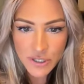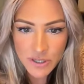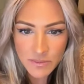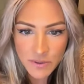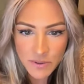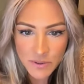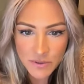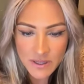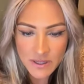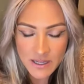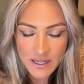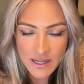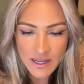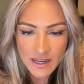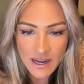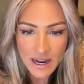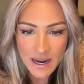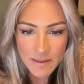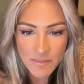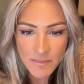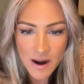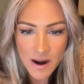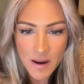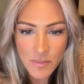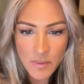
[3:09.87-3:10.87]
W. King,
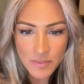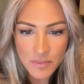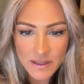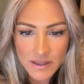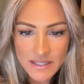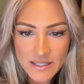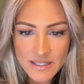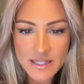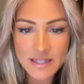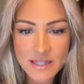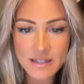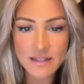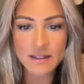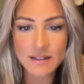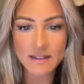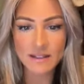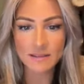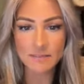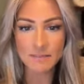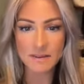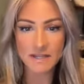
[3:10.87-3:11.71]
I probably did